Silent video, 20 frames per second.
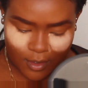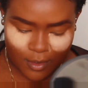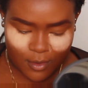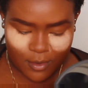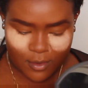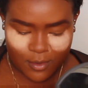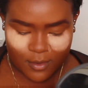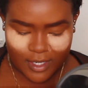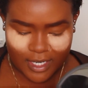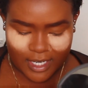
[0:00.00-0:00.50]

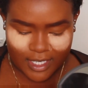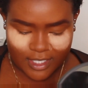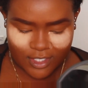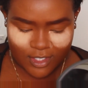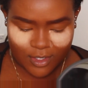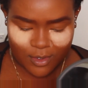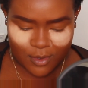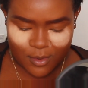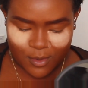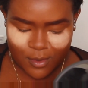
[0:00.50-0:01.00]
Ooh,
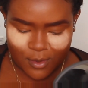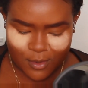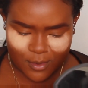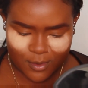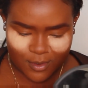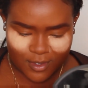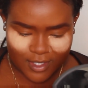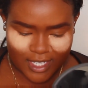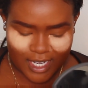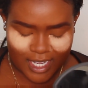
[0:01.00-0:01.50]
actually,
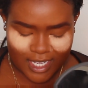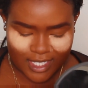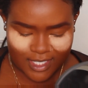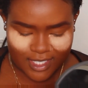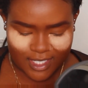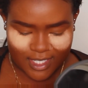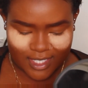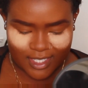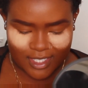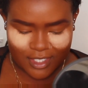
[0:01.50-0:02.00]
ooh, it has
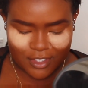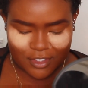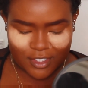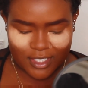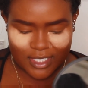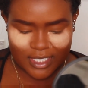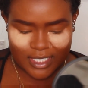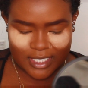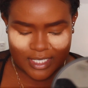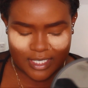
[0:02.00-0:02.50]
an
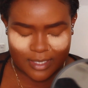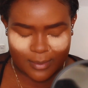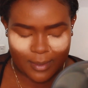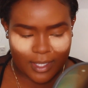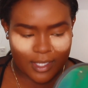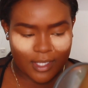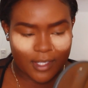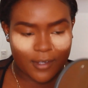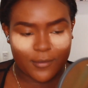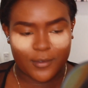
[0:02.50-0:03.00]
interesting
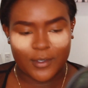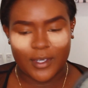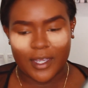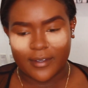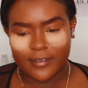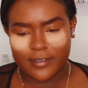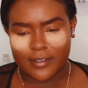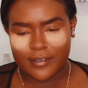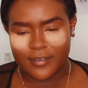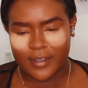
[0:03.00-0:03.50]
smell. If you
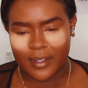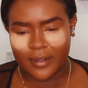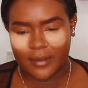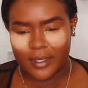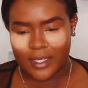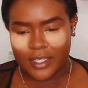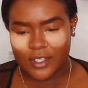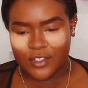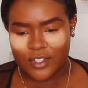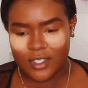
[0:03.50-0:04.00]
have the
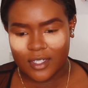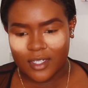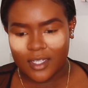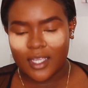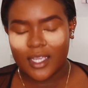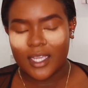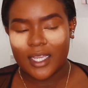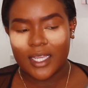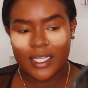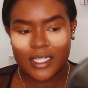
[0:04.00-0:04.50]
foundation,
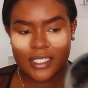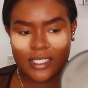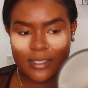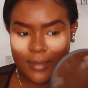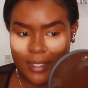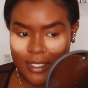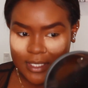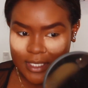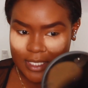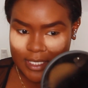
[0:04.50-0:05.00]
it
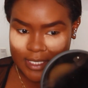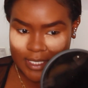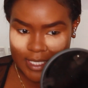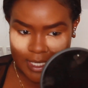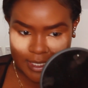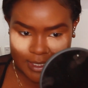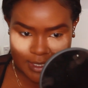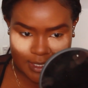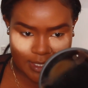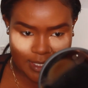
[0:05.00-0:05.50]
smells
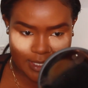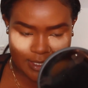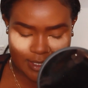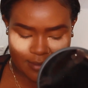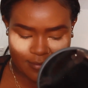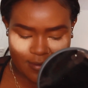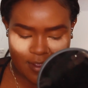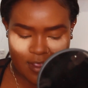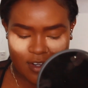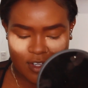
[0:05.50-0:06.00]
exactly like the
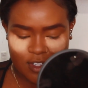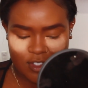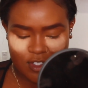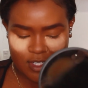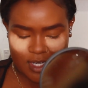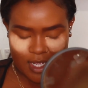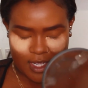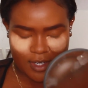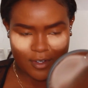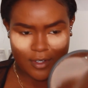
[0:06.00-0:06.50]

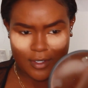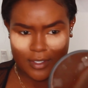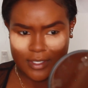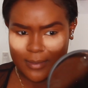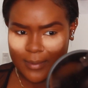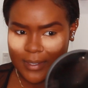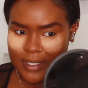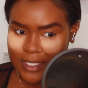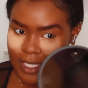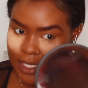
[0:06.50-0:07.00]
foundation. I don't know, it
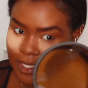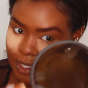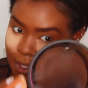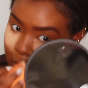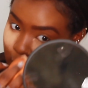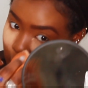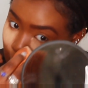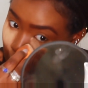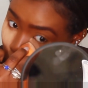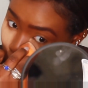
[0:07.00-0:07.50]
smells like
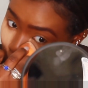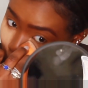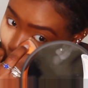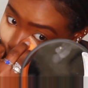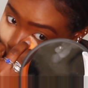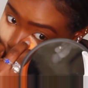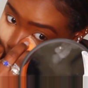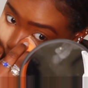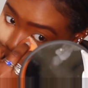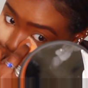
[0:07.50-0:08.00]

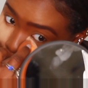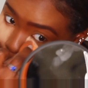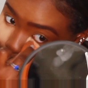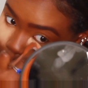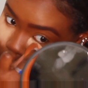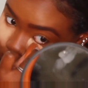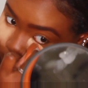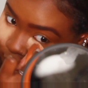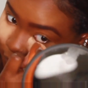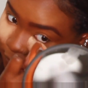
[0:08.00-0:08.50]

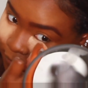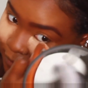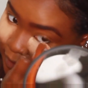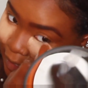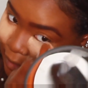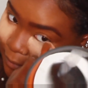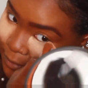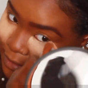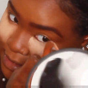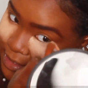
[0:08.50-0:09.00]

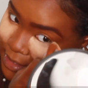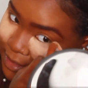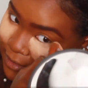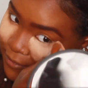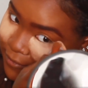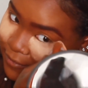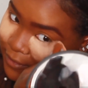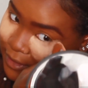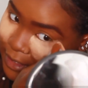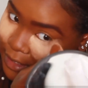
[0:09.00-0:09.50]
flowers
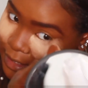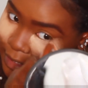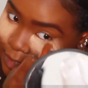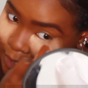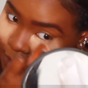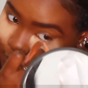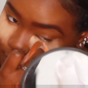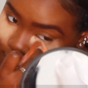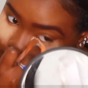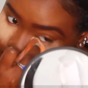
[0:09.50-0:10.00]
and
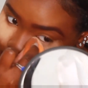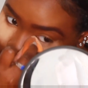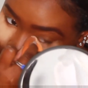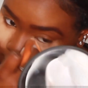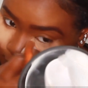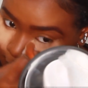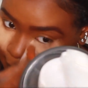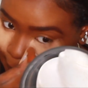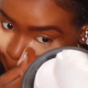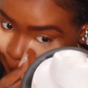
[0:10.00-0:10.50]
vanilla or
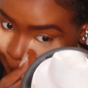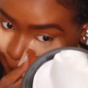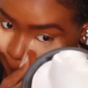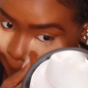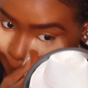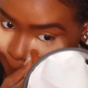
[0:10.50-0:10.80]
something.